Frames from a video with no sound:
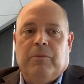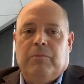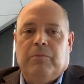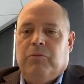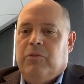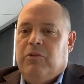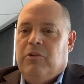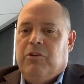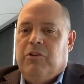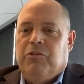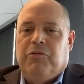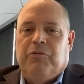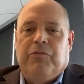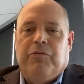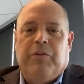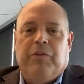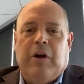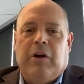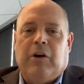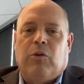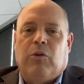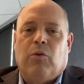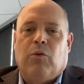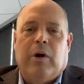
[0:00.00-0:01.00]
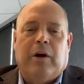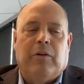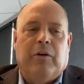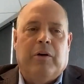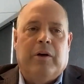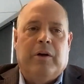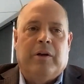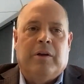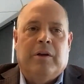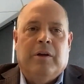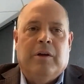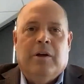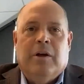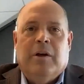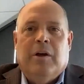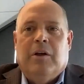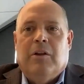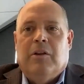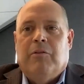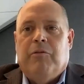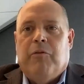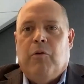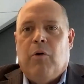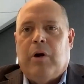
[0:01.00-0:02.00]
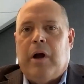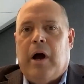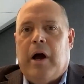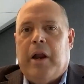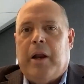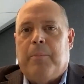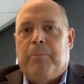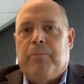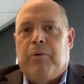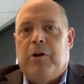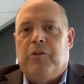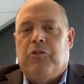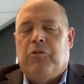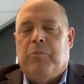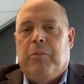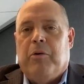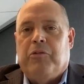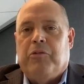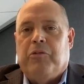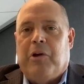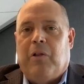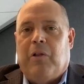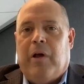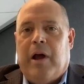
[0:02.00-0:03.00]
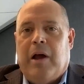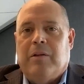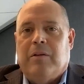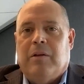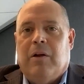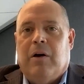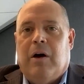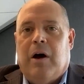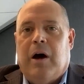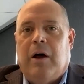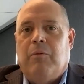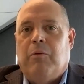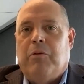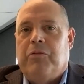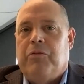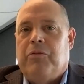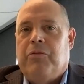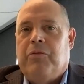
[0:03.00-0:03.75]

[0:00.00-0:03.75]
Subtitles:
And just very quickly, the four guiding principles I landed on